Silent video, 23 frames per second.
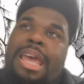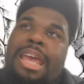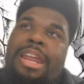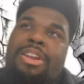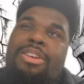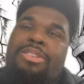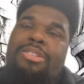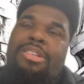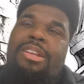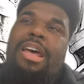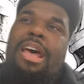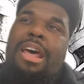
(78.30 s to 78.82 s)
And
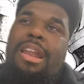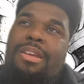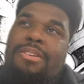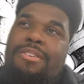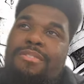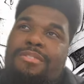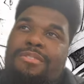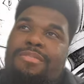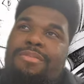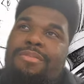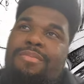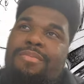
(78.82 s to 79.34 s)
there's a lot
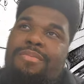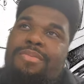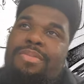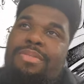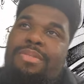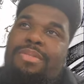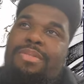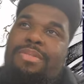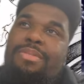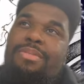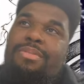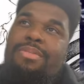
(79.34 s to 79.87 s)
of
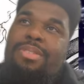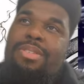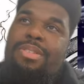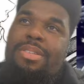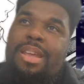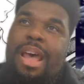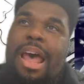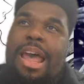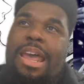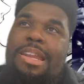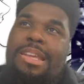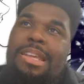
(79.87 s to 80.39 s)

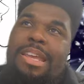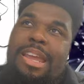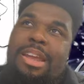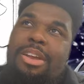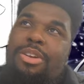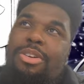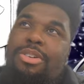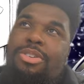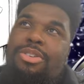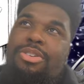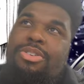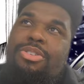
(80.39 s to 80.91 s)
side
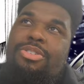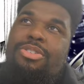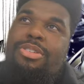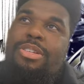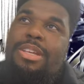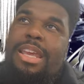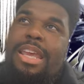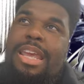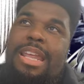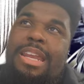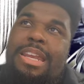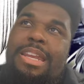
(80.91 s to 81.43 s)
characters
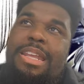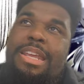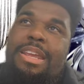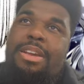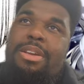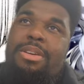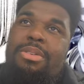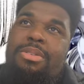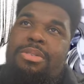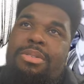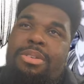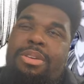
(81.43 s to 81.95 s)
in
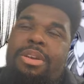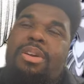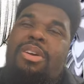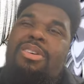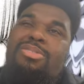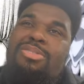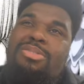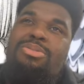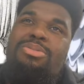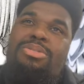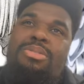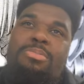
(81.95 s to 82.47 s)
here. They're
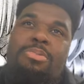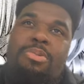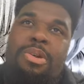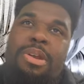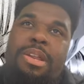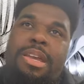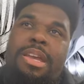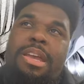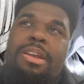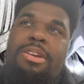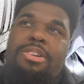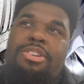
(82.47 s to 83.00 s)
also
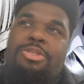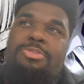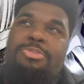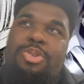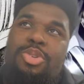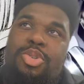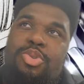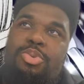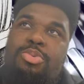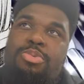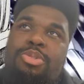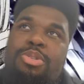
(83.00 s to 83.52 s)
supporting characters,
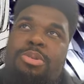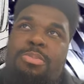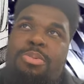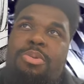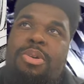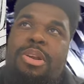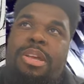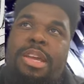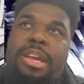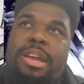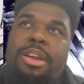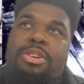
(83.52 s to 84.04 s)
but
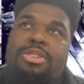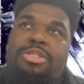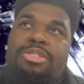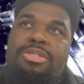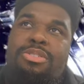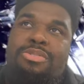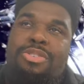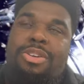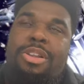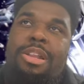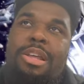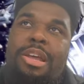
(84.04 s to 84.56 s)
supporting characters
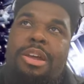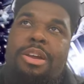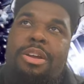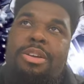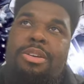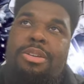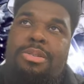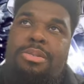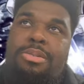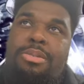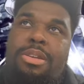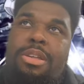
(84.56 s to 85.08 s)
of Claire.
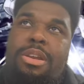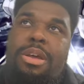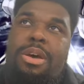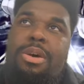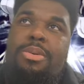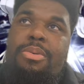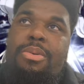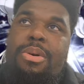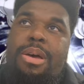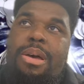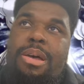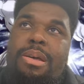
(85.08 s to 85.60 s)
The, you
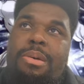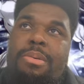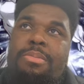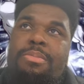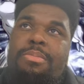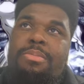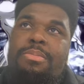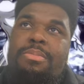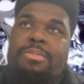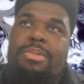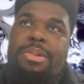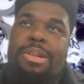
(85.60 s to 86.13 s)
know, uh,
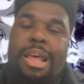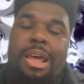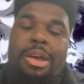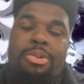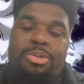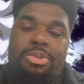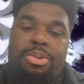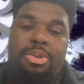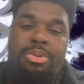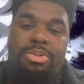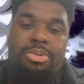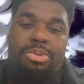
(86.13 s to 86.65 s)
with
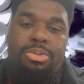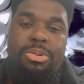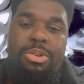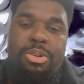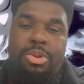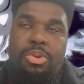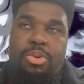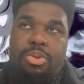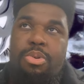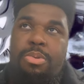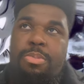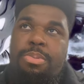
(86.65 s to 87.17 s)
that those the
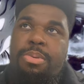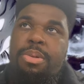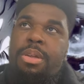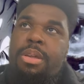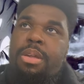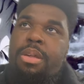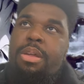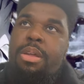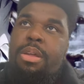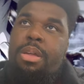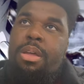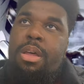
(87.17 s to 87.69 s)
group
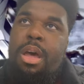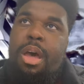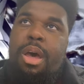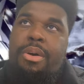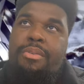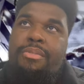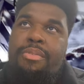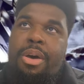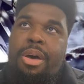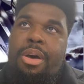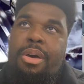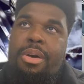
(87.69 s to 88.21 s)

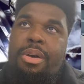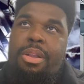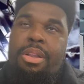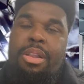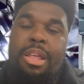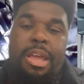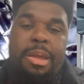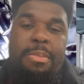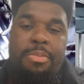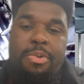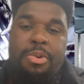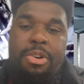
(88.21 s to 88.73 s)
of uh,
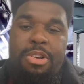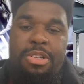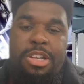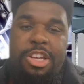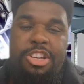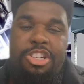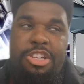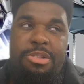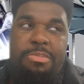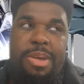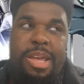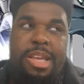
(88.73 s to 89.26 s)
Claymores
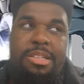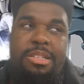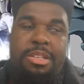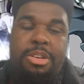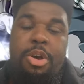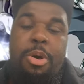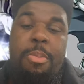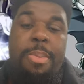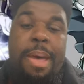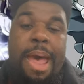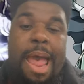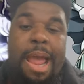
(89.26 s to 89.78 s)
that she makes a
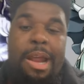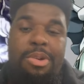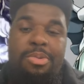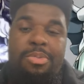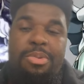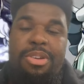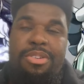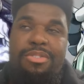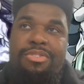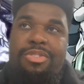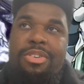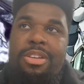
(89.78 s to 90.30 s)
little pact
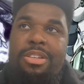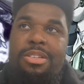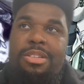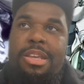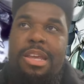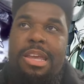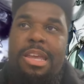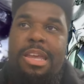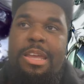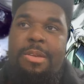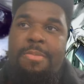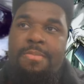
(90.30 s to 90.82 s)
with, because
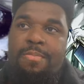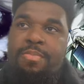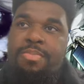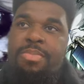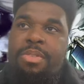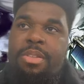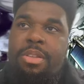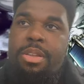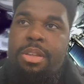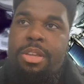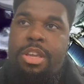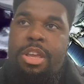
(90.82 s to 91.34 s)
they,
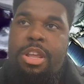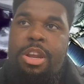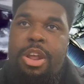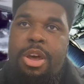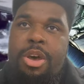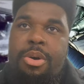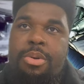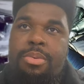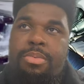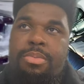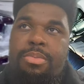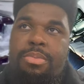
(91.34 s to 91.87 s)
you
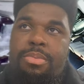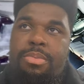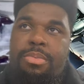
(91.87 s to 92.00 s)
know,